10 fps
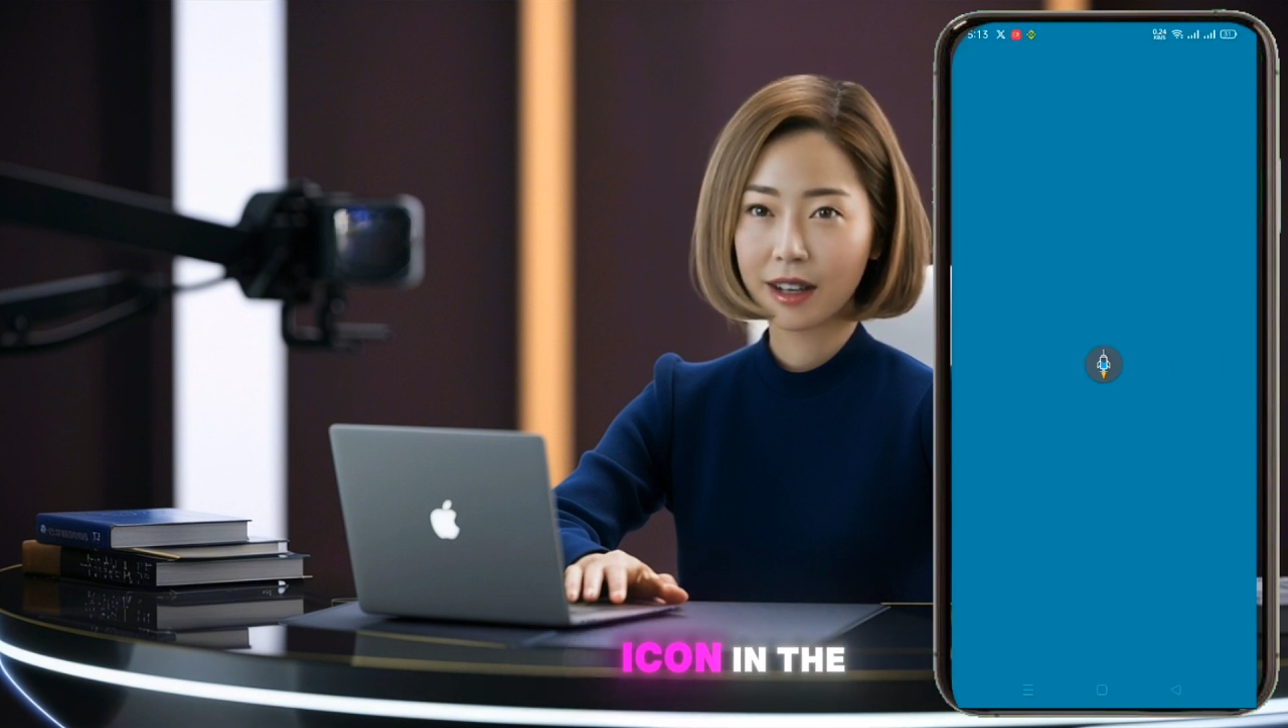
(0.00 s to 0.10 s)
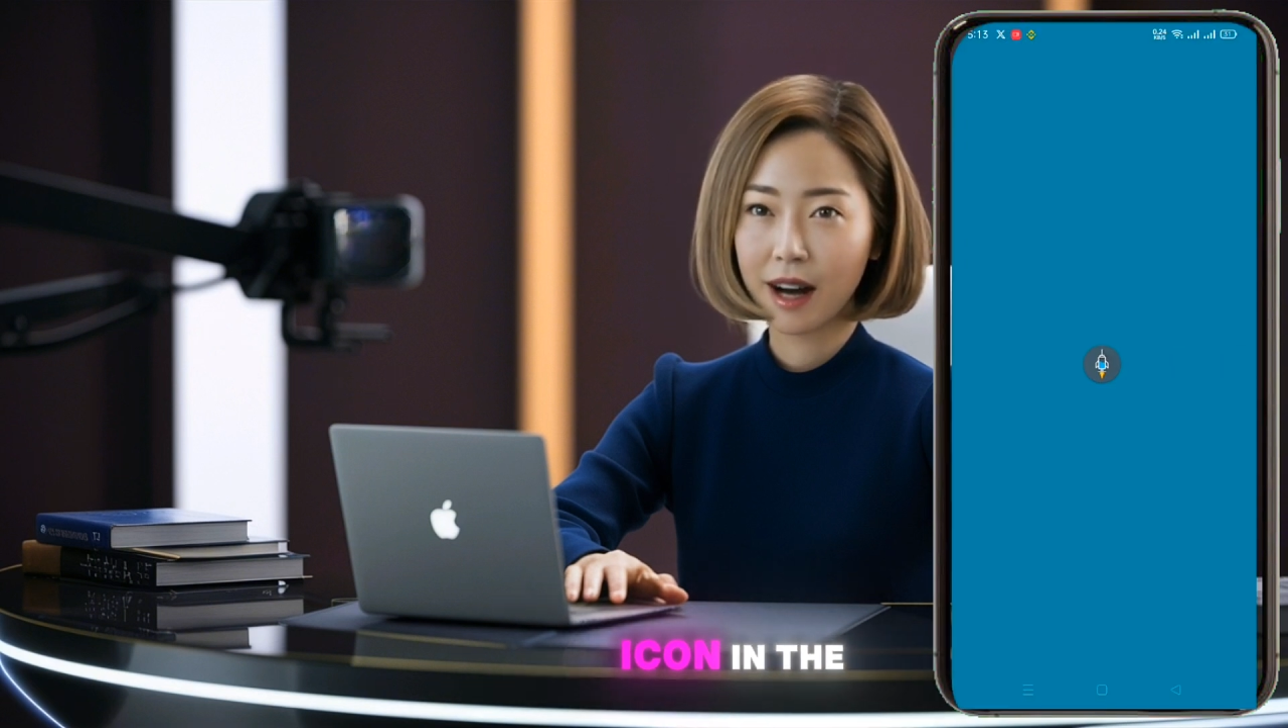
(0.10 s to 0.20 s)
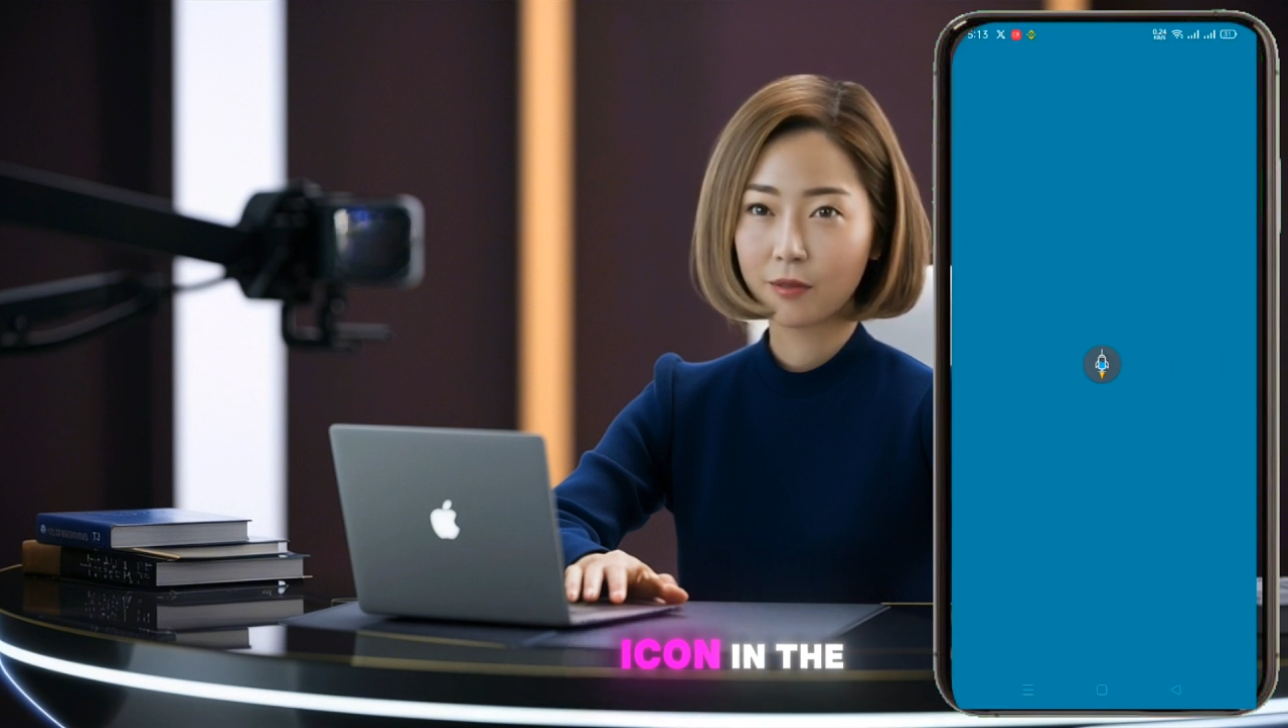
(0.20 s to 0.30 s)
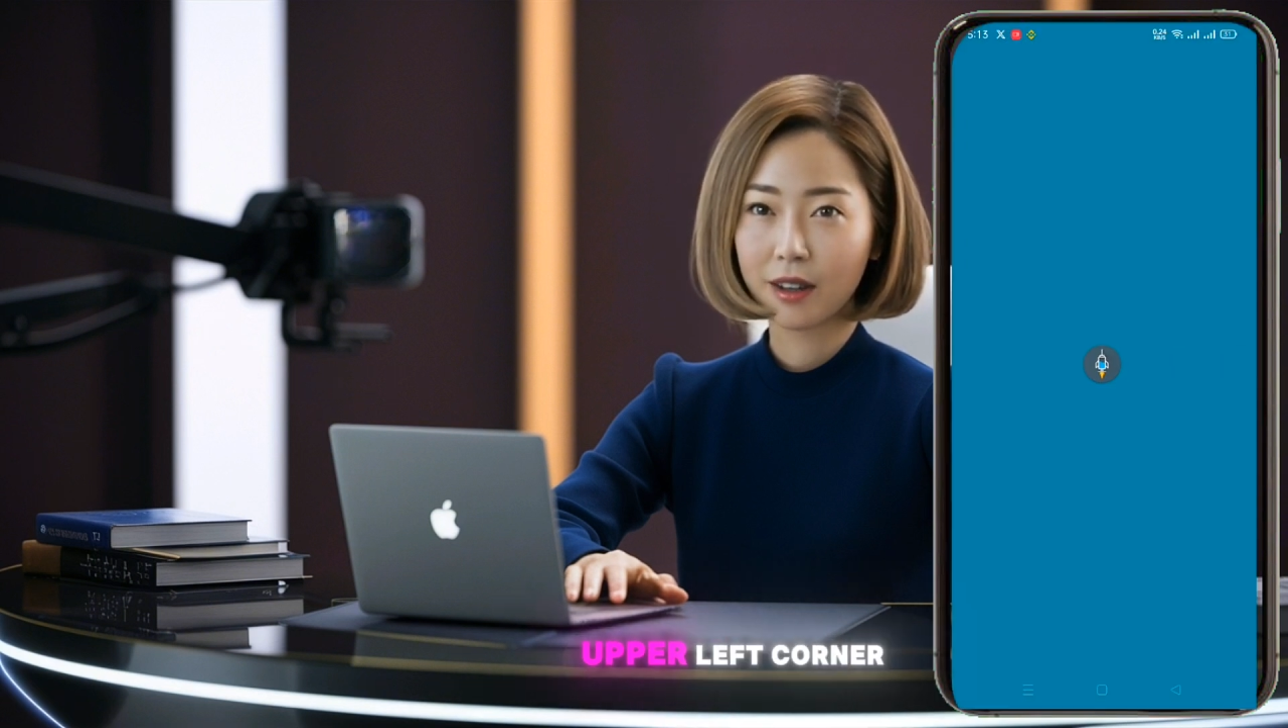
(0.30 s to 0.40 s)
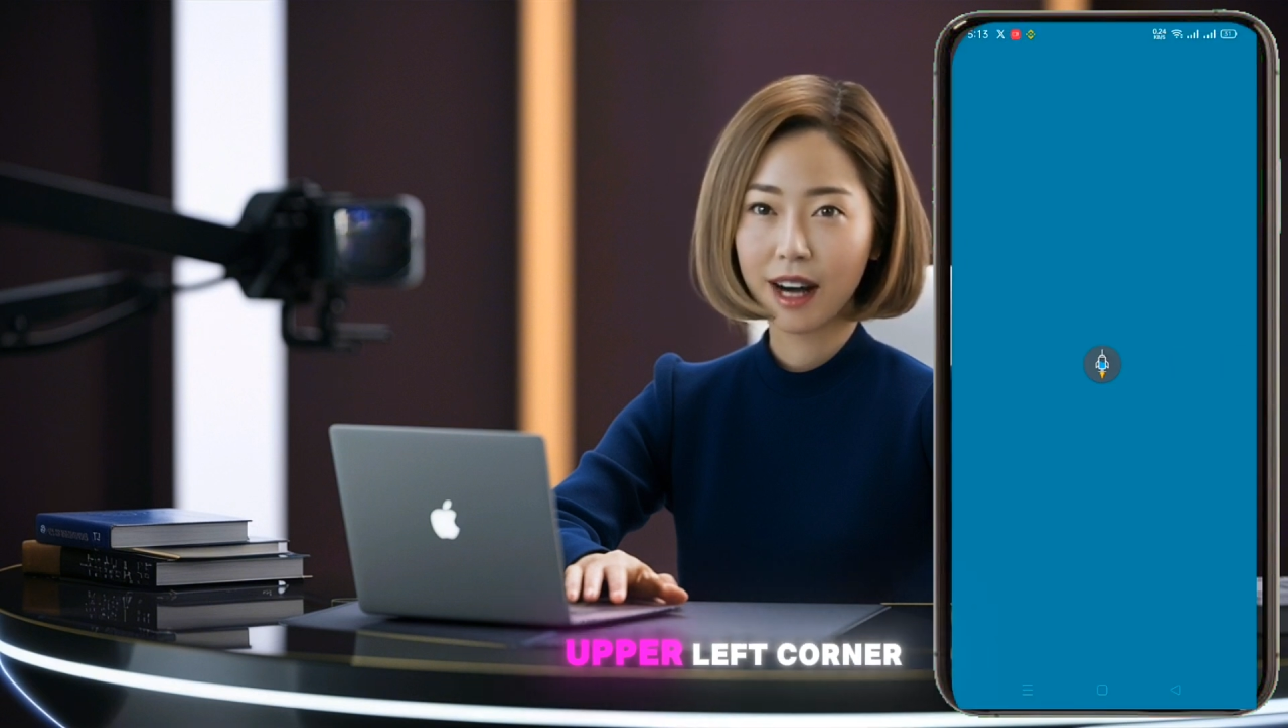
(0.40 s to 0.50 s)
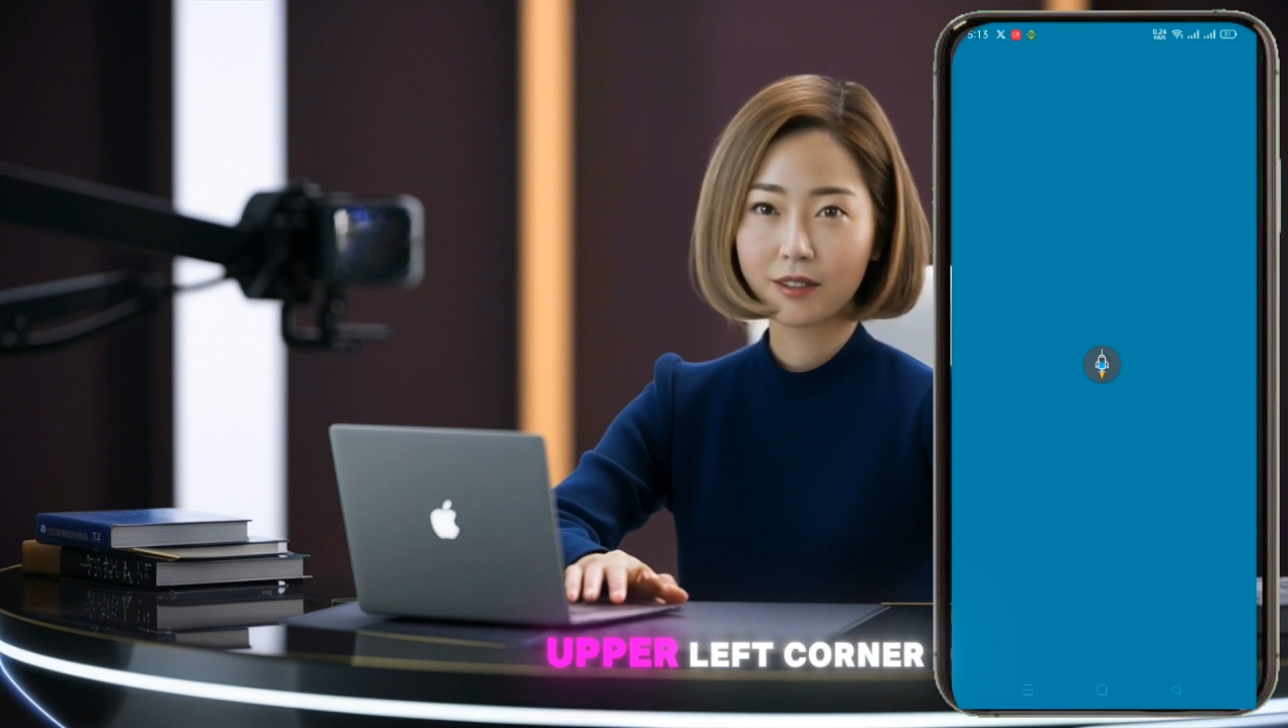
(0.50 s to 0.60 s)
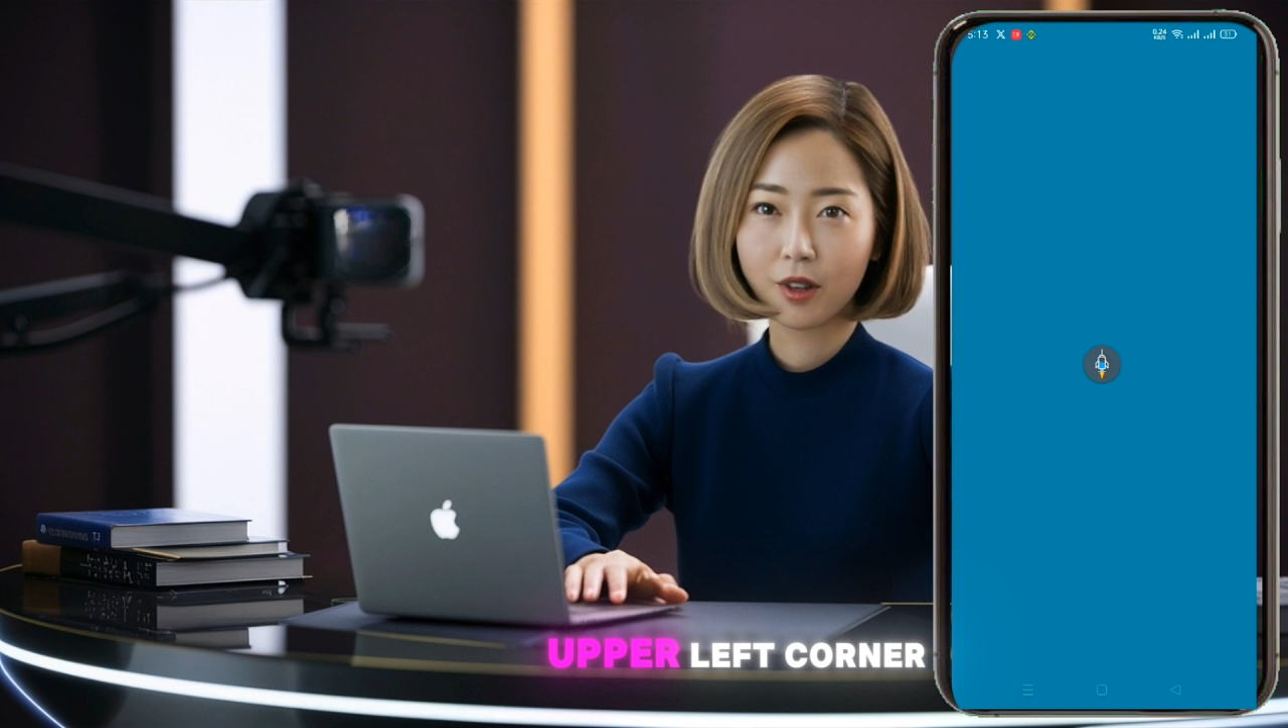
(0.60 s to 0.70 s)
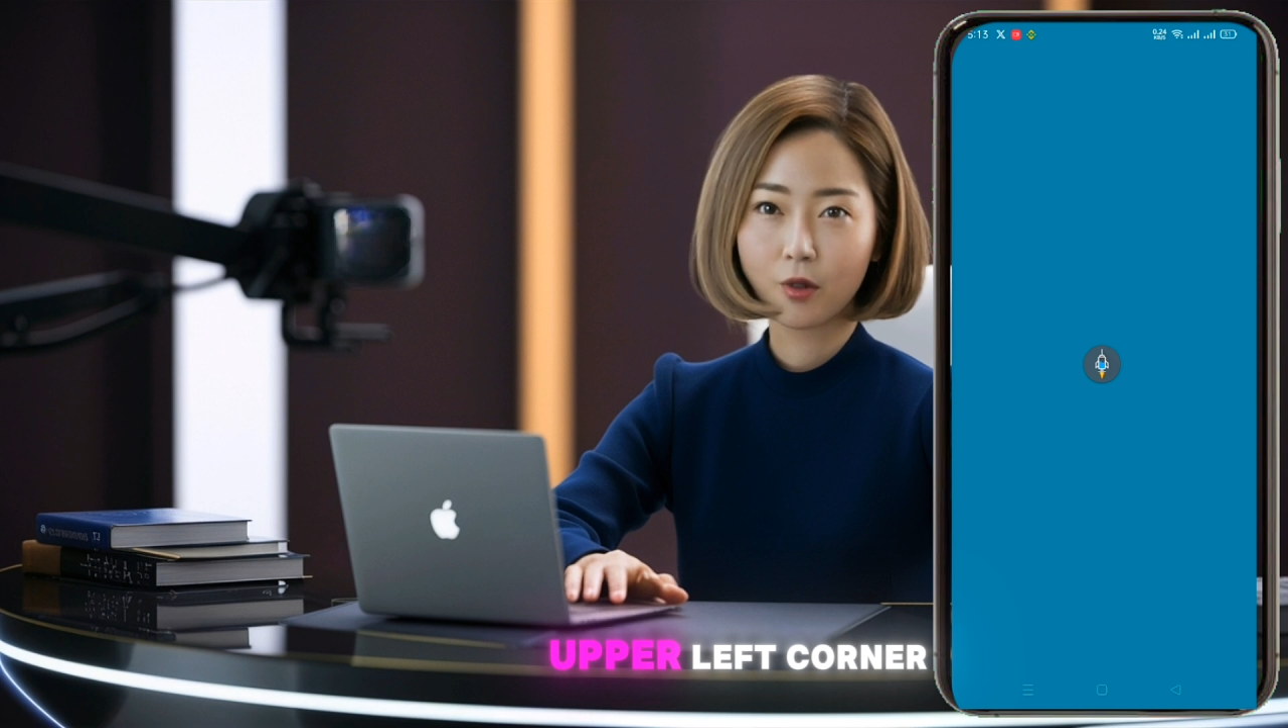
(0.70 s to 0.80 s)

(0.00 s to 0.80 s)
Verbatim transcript: in the upper left